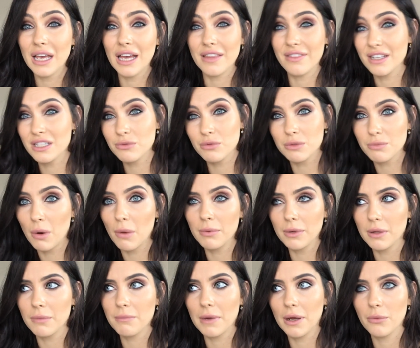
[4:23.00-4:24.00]
This was
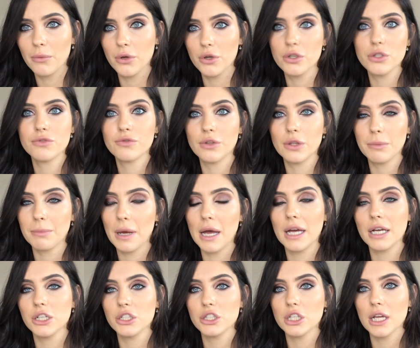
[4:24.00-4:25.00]
probably my worst for the
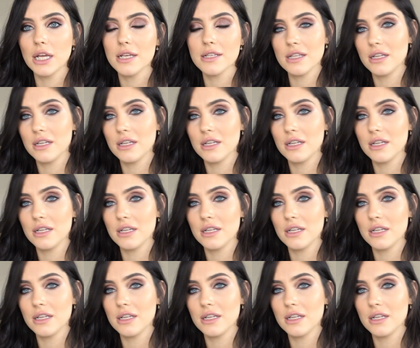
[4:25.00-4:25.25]
back and chest.